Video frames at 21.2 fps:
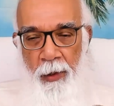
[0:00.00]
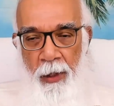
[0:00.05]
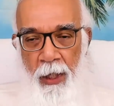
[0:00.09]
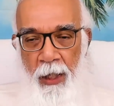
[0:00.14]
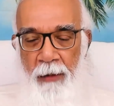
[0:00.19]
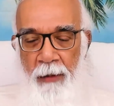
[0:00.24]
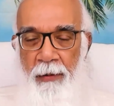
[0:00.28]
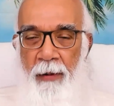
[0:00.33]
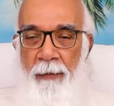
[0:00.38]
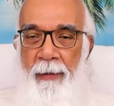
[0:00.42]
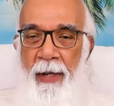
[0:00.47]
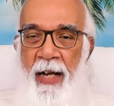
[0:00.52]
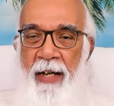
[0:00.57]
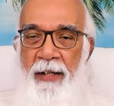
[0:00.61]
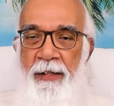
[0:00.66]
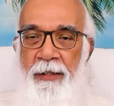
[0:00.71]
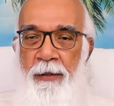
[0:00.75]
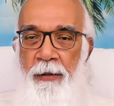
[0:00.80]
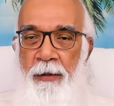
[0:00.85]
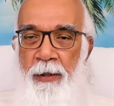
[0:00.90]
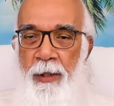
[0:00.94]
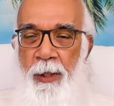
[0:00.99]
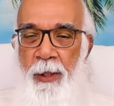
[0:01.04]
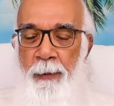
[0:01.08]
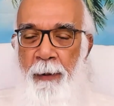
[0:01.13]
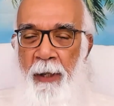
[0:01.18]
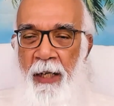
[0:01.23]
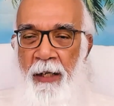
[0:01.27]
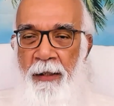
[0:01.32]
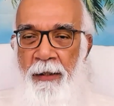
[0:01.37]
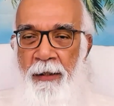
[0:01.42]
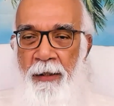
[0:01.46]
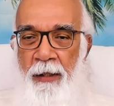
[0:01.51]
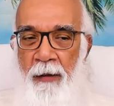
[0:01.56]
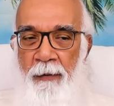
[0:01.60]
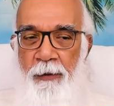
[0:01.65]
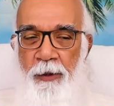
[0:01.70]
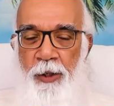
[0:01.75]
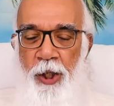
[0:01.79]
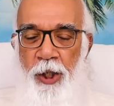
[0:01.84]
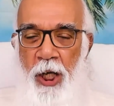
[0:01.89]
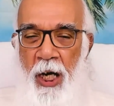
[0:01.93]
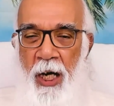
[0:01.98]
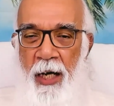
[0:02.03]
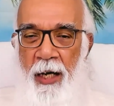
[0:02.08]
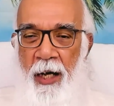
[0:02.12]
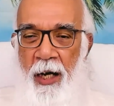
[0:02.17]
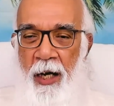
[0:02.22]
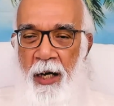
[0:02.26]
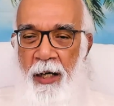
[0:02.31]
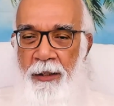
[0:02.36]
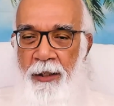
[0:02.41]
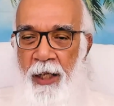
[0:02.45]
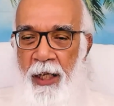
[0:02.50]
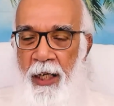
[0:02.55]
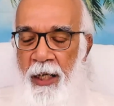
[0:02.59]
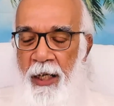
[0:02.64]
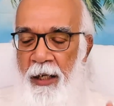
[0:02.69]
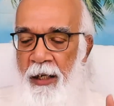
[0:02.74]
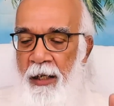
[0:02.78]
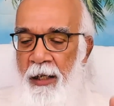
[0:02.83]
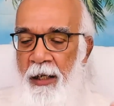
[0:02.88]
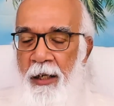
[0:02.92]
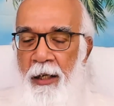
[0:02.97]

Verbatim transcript: Our master speaks of Janati.